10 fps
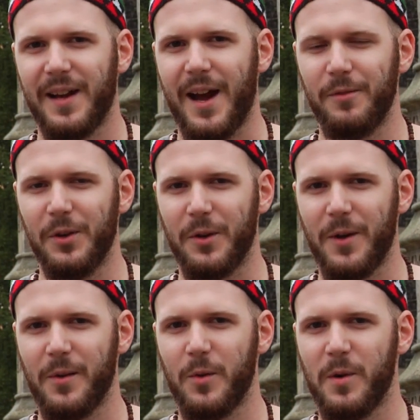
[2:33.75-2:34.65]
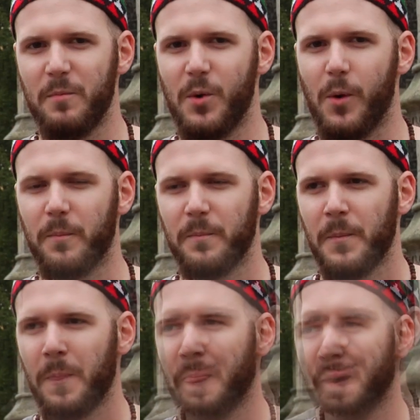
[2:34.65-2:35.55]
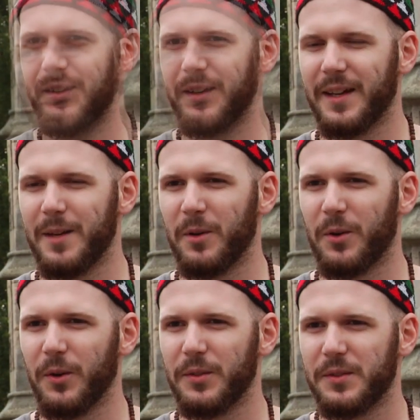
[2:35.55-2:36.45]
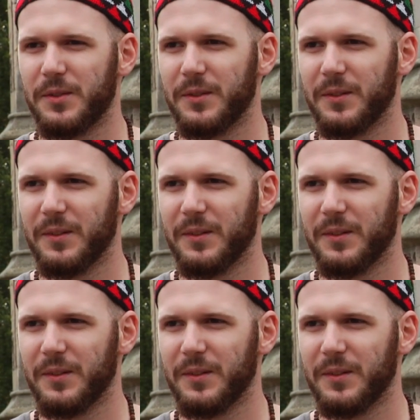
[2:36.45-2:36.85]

have a look around a bit more. So I came across